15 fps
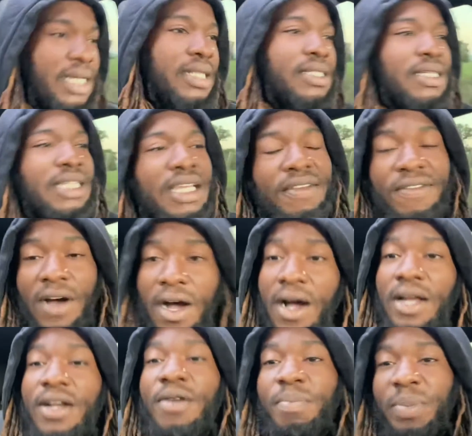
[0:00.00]
to give
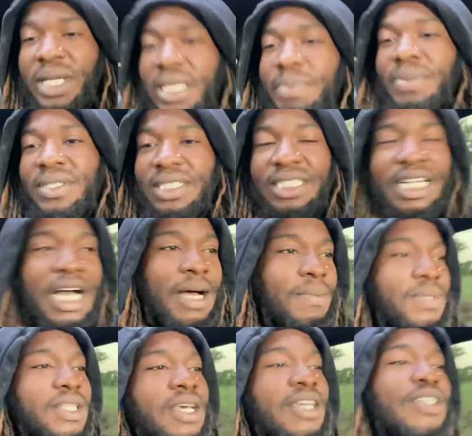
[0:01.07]
other people
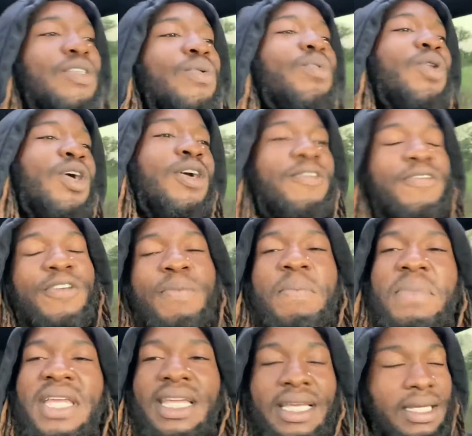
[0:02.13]
jobs to work for
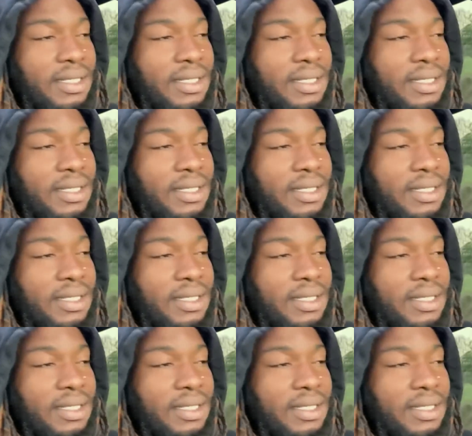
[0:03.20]
me.